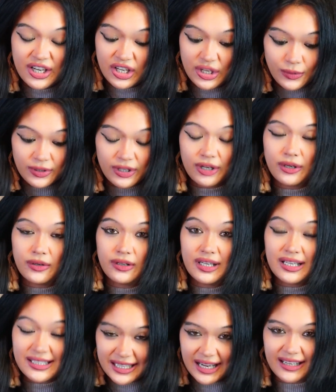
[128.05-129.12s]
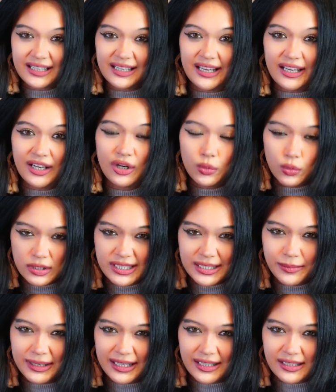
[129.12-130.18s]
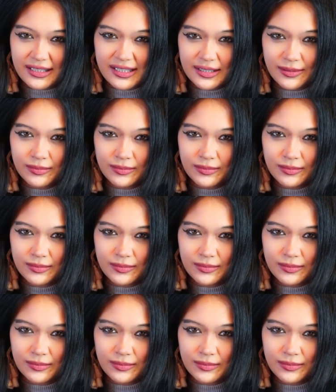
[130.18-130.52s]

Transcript: You will know exactly what it means.